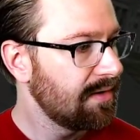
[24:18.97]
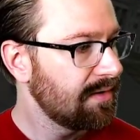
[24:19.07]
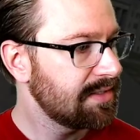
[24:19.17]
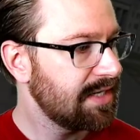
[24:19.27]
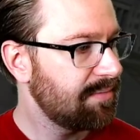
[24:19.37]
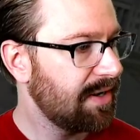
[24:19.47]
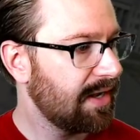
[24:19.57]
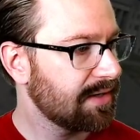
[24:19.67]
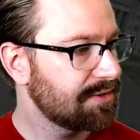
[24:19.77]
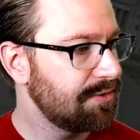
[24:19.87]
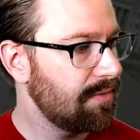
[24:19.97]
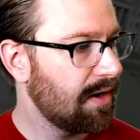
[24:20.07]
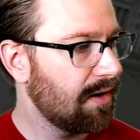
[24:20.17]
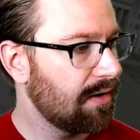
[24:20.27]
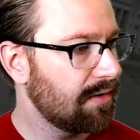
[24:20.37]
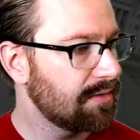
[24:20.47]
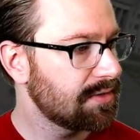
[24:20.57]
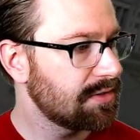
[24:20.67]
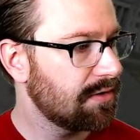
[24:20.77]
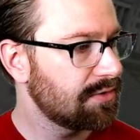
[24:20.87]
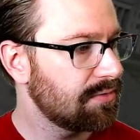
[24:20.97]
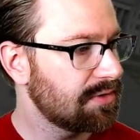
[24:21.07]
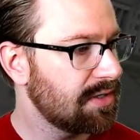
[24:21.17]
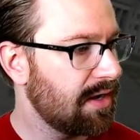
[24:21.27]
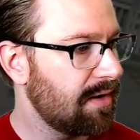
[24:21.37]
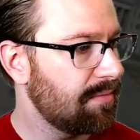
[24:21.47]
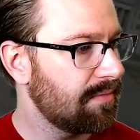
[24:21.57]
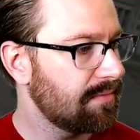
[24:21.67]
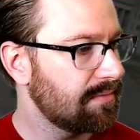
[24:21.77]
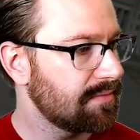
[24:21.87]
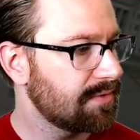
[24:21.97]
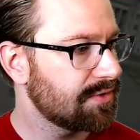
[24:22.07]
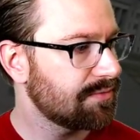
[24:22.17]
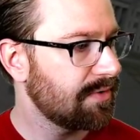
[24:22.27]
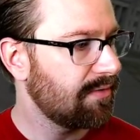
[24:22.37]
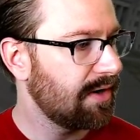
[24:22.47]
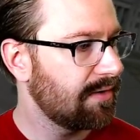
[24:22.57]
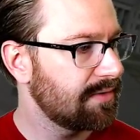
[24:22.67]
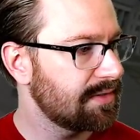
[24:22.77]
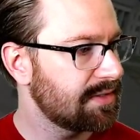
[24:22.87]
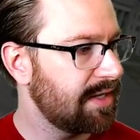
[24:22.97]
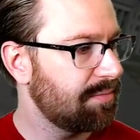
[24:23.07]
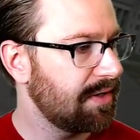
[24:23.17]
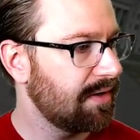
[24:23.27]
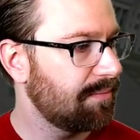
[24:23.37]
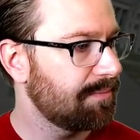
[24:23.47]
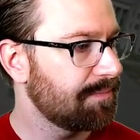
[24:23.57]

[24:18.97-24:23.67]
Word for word: Let's head back to our Star Tour time, just right around 10 p.m.